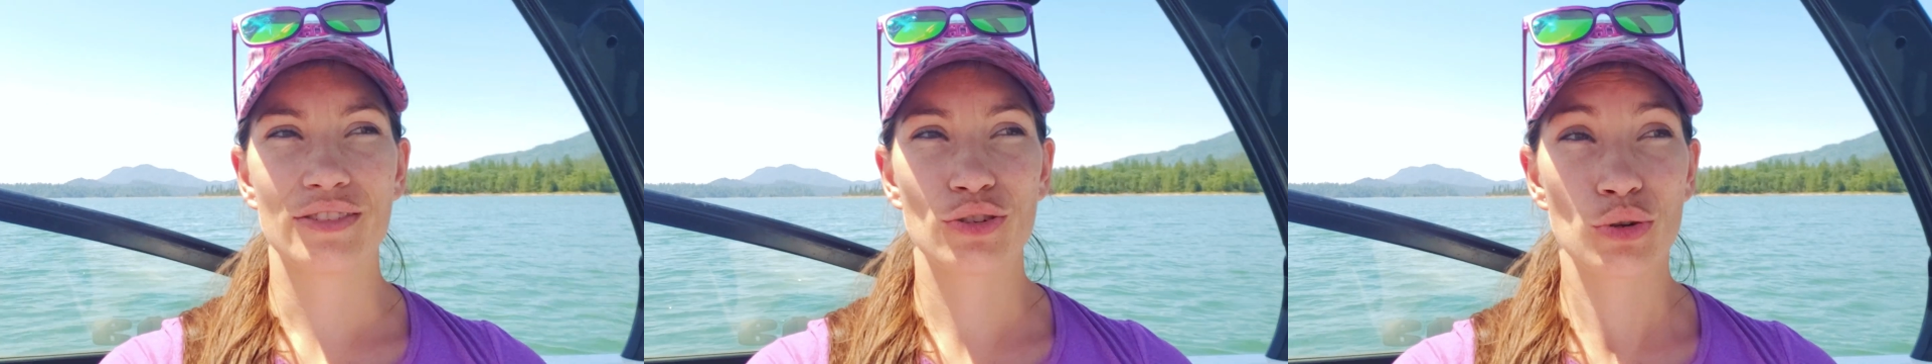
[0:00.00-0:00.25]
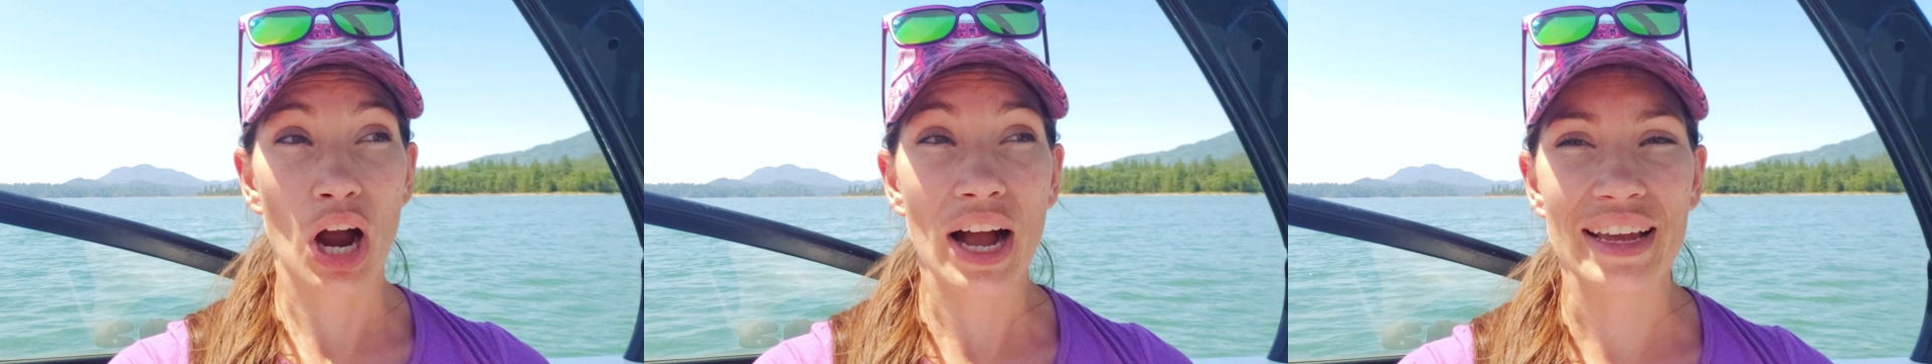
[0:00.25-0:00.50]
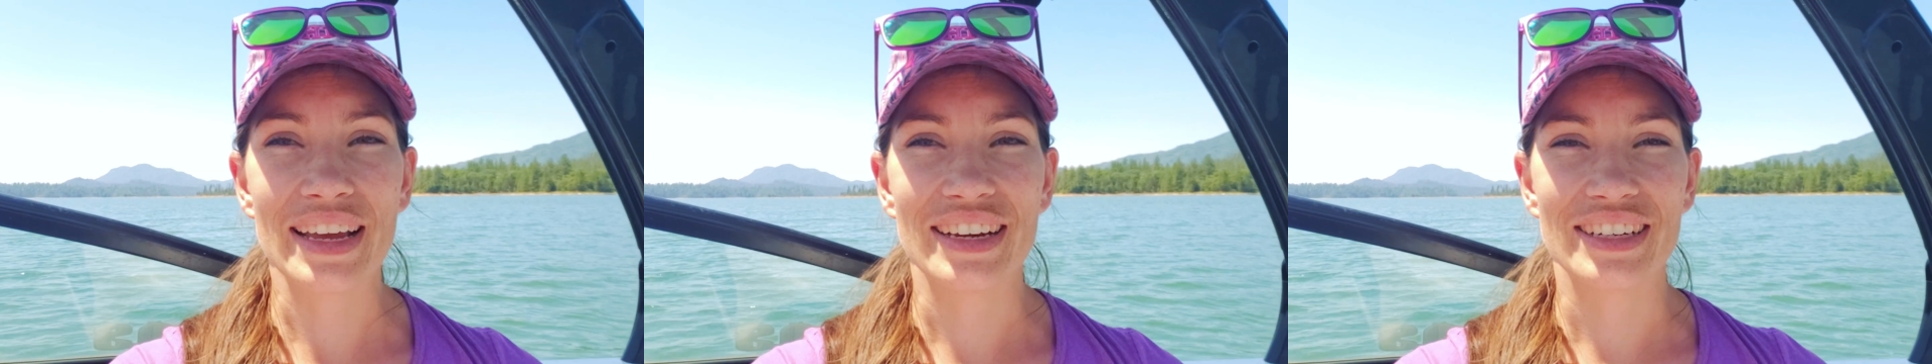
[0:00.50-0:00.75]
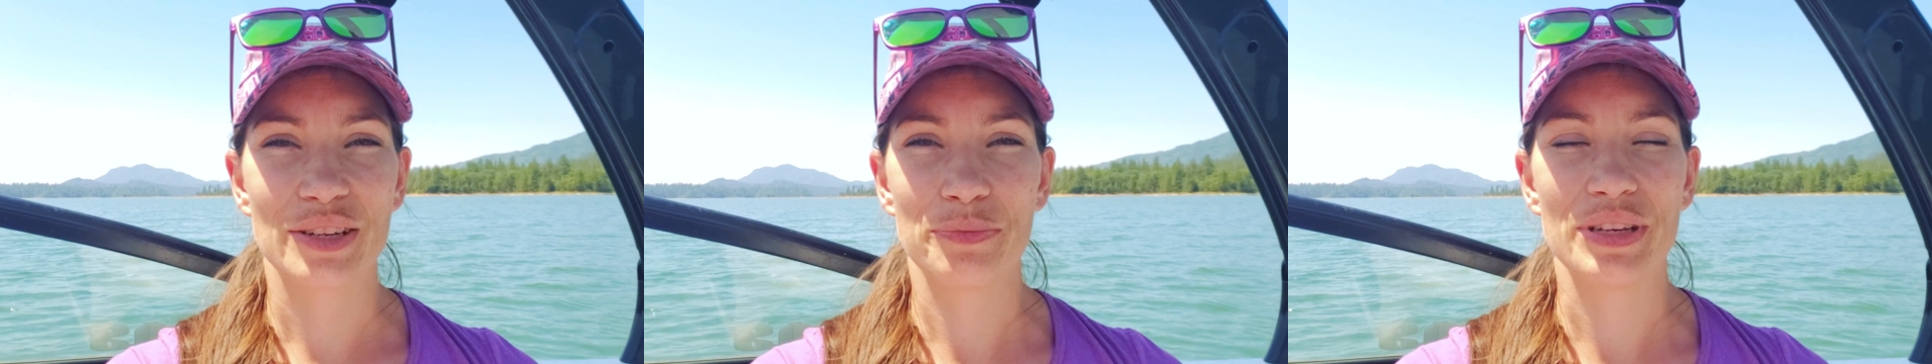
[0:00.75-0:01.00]

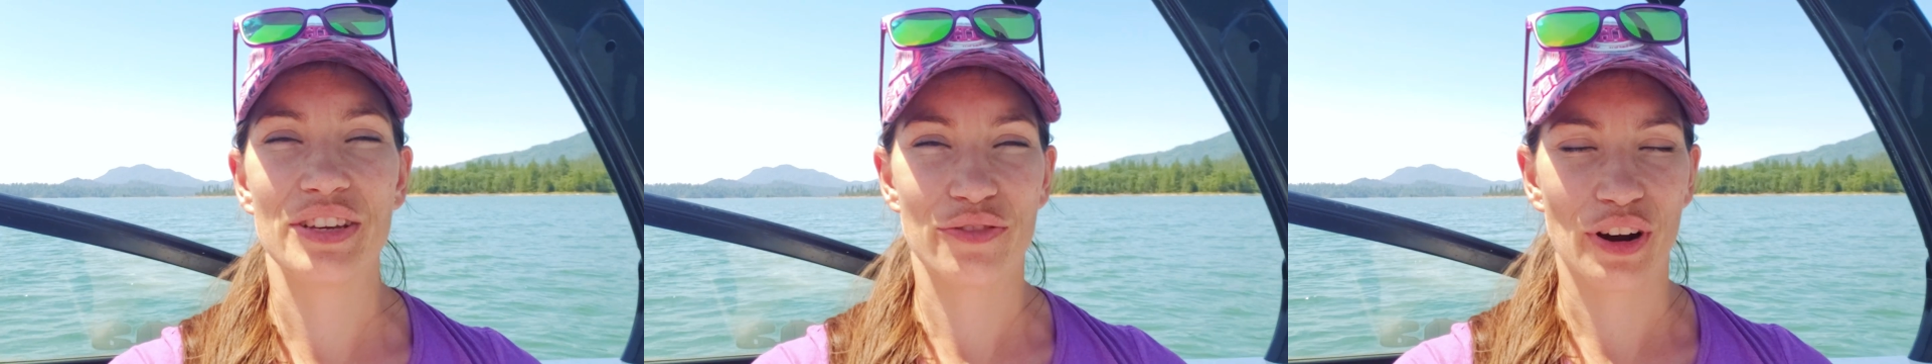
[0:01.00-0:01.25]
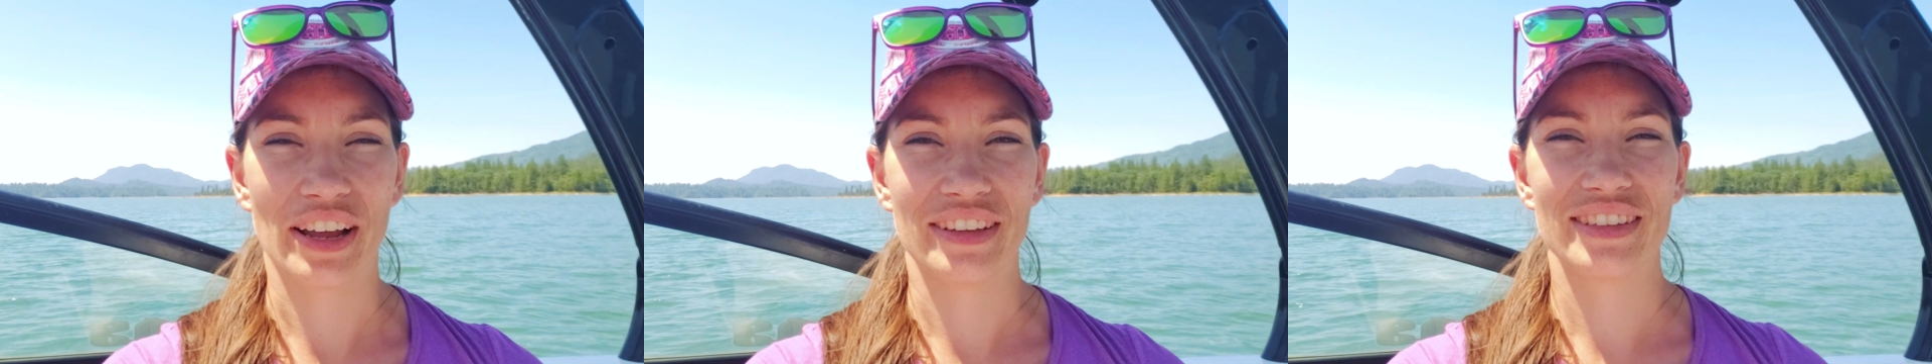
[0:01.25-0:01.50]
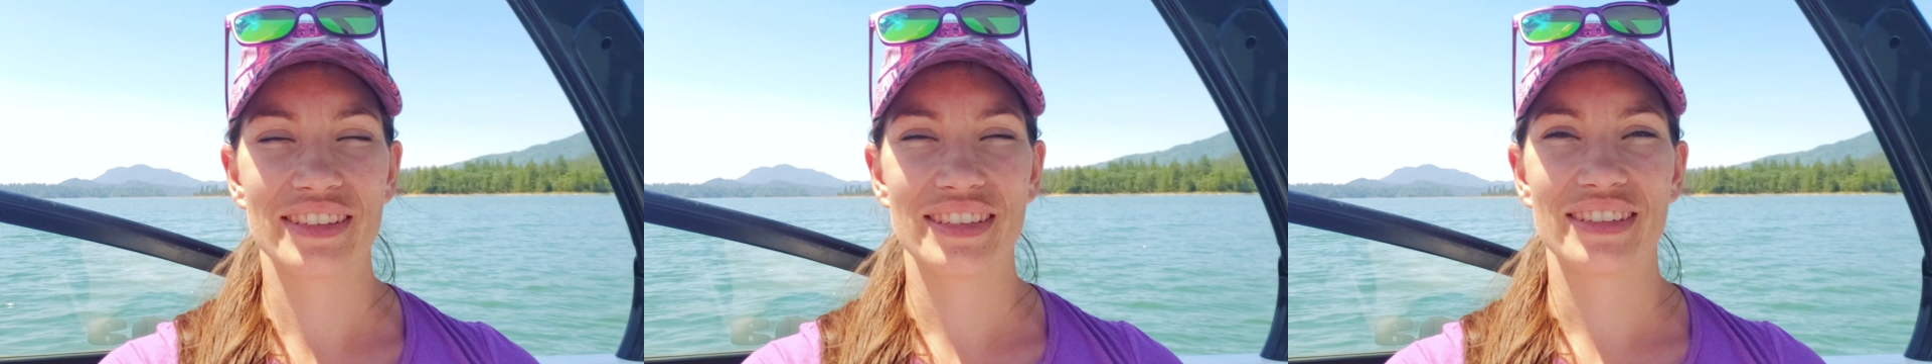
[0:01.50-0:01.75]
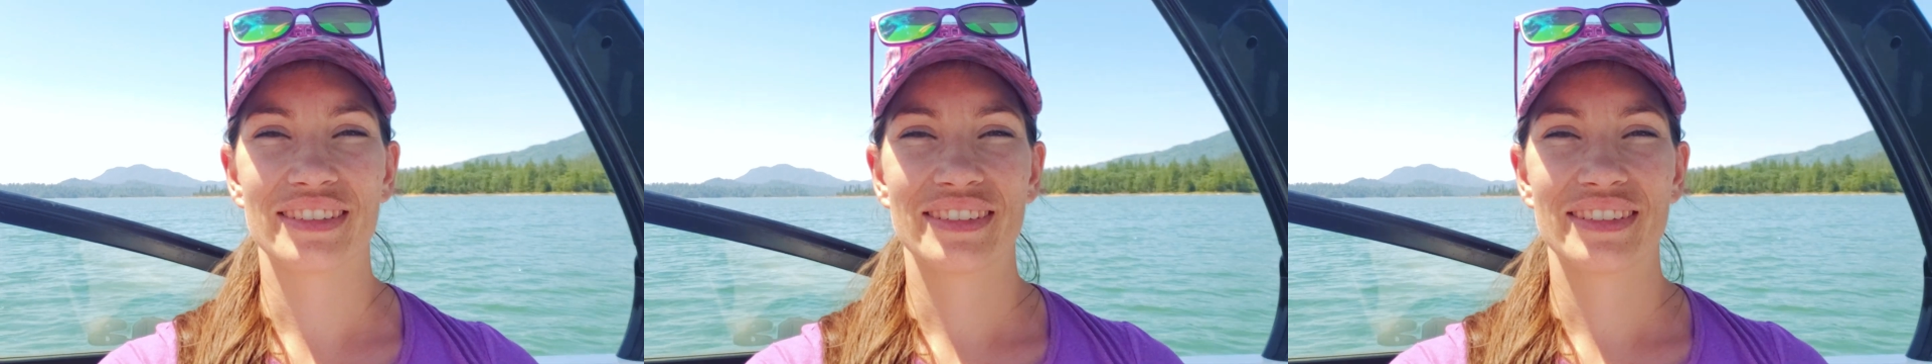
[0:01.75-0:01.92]
trying to be friends.